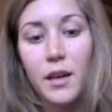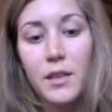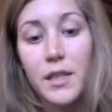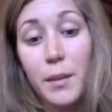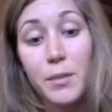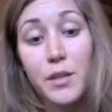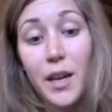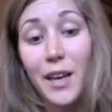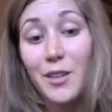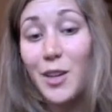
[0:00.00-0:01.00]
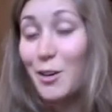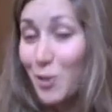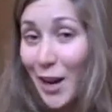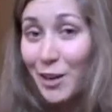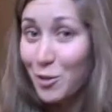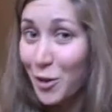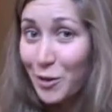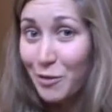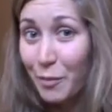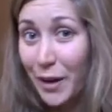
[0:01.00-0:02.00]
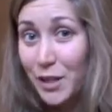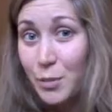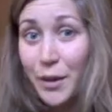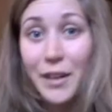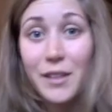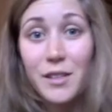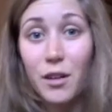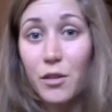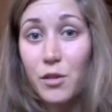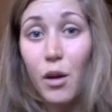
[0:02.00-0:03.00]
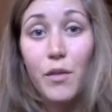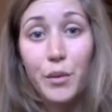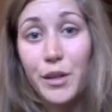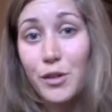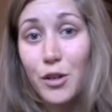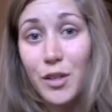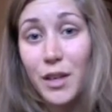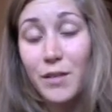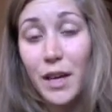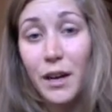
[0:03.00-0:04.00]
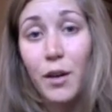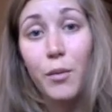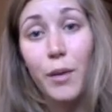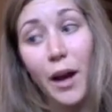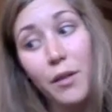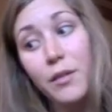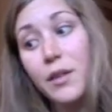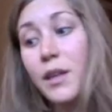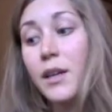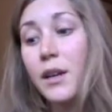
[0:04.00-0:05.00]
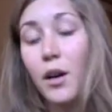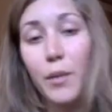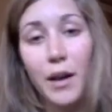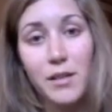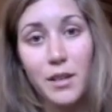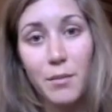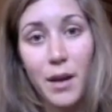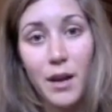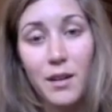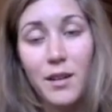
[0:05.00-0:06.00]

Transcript: tips that are tried and true from my experience, and also all the research that I've done around arousing a man.